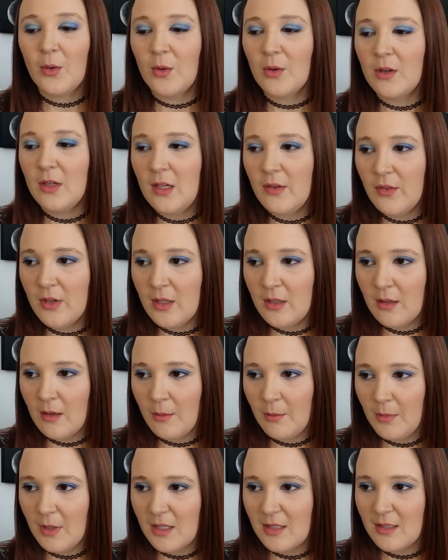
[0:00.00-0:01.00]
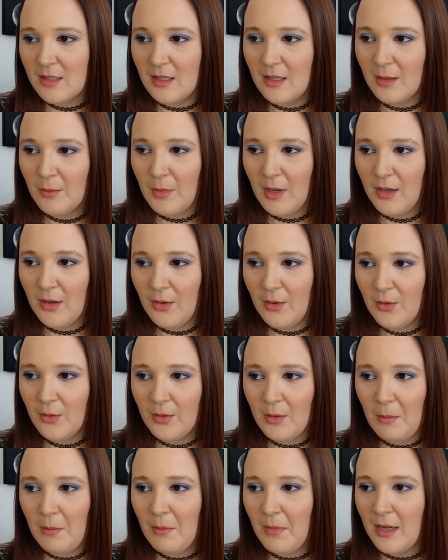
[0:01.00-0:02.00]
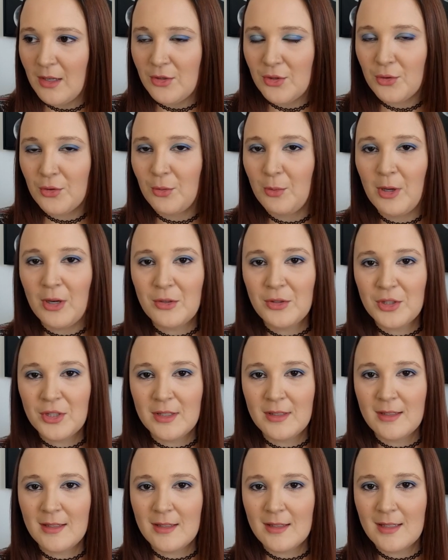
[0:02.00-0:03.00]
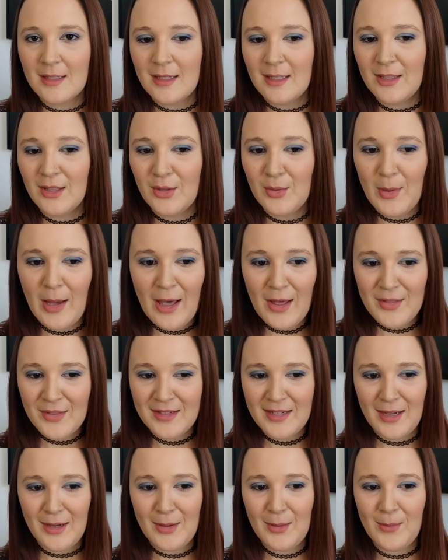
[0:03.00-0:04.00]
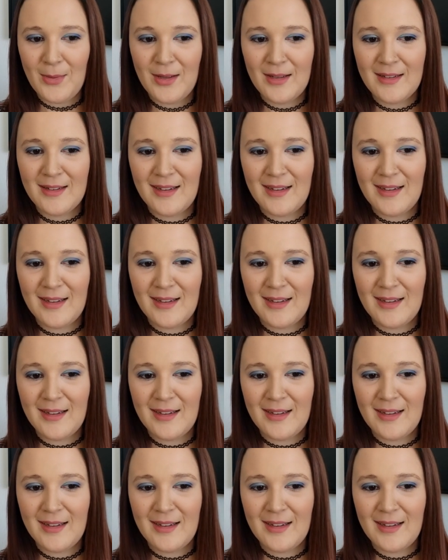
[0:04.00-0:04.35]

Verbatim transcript: or even mixing my own magical potions in the bathtub.